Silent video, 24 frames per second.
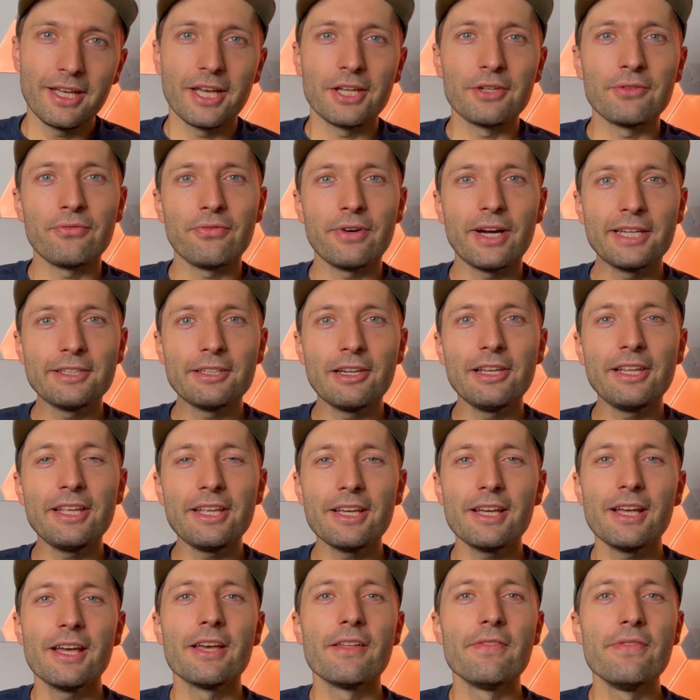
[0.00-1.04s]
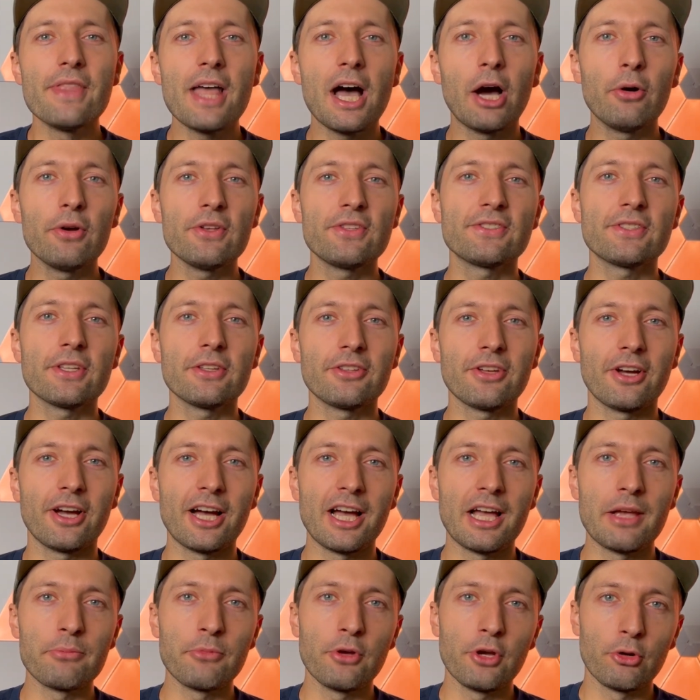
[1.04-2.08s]
and finally, now is the
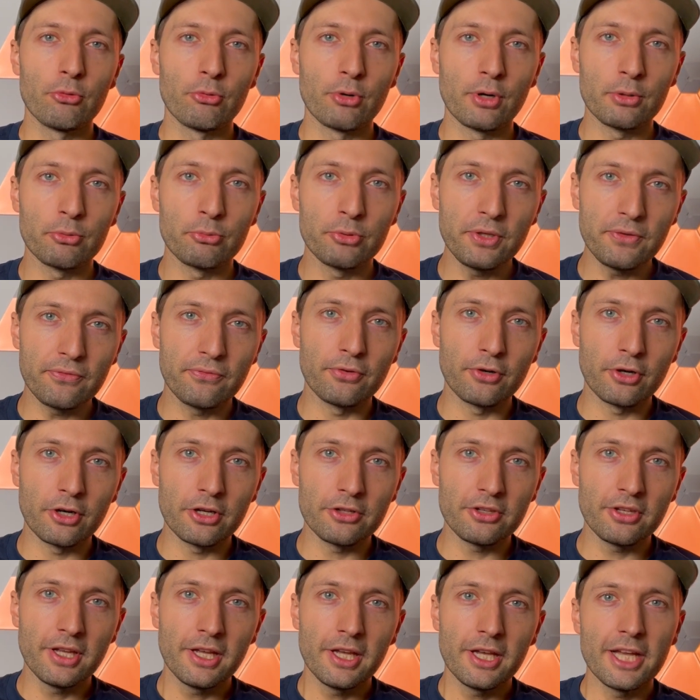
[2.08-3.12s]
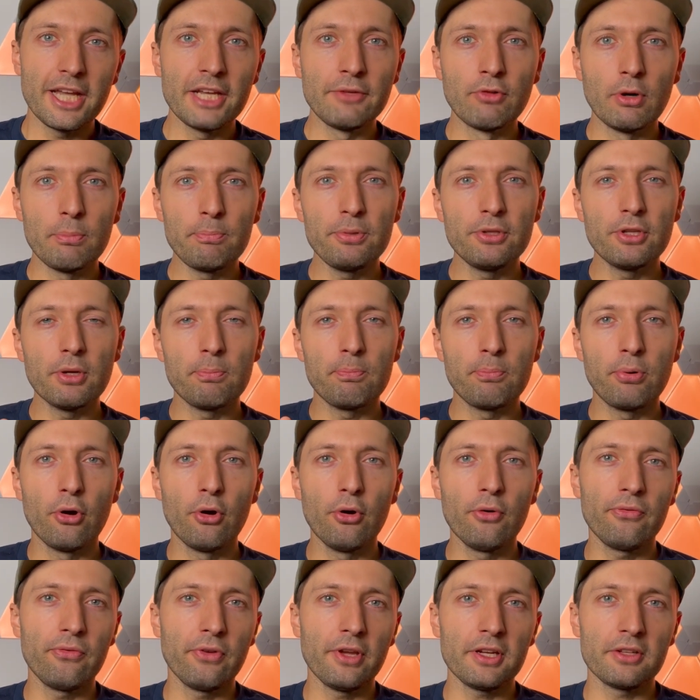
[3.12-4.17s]
time where we thought it would be the
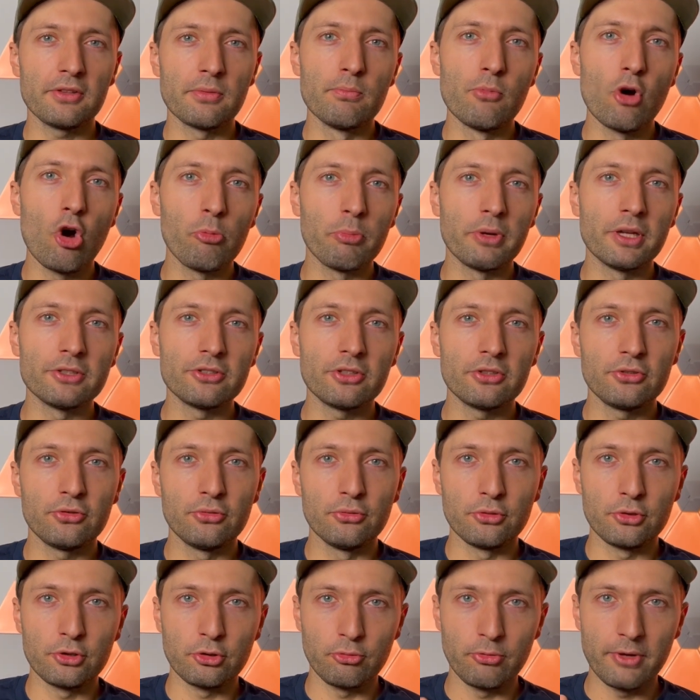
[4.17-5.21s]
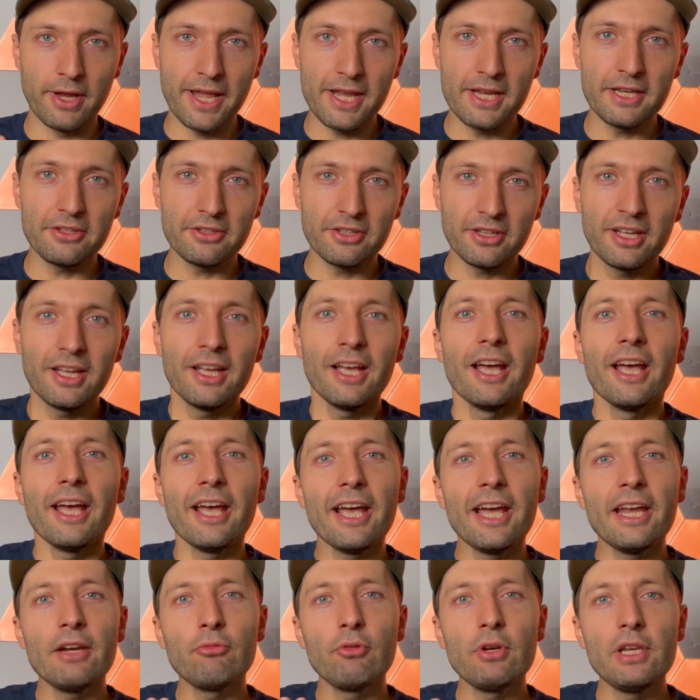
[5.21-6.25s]
perfect moment to create
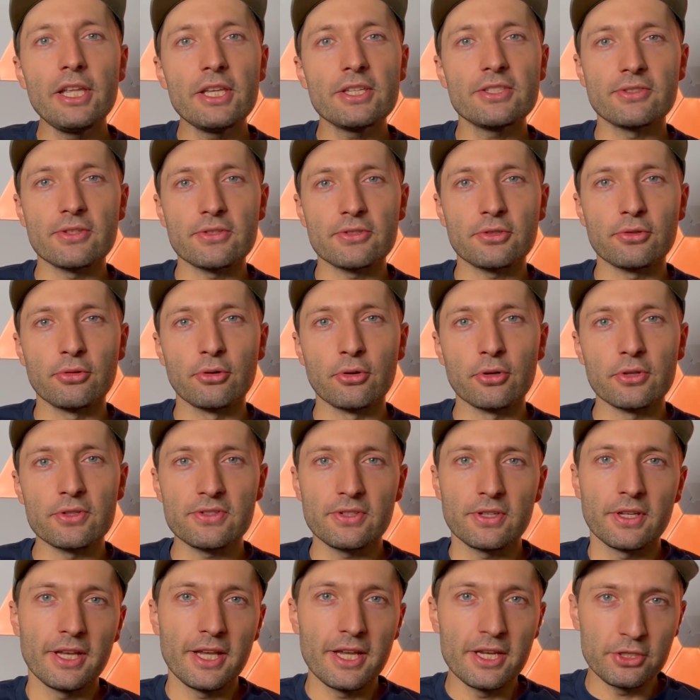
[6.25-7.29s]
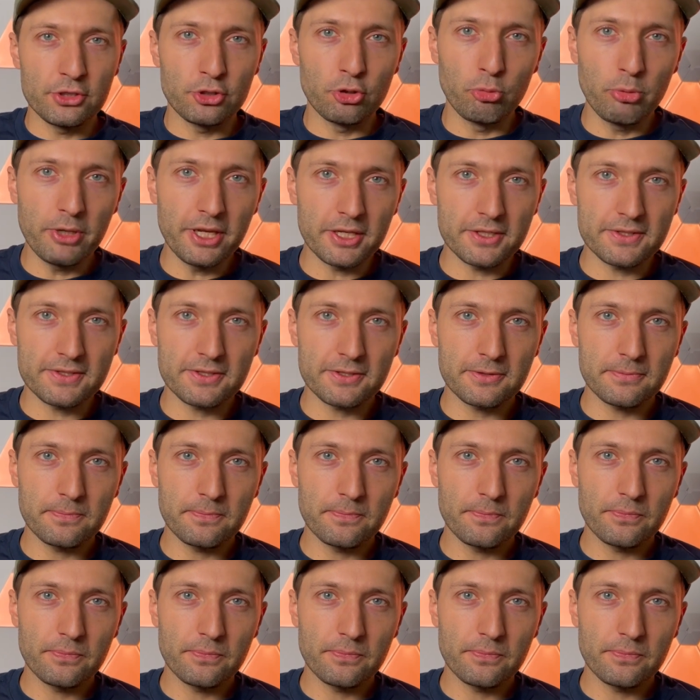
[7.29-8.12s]
and release this course in 2 weeks.